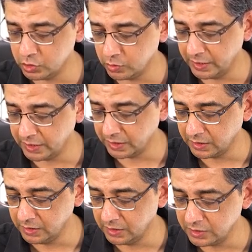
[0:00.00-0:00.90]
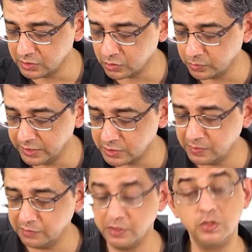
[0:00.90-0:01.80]
geometrical instruments
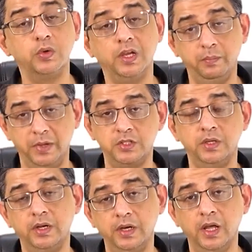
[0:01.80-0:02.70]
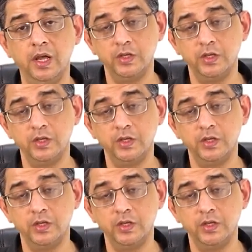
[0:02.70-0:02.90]
by which you can measure it.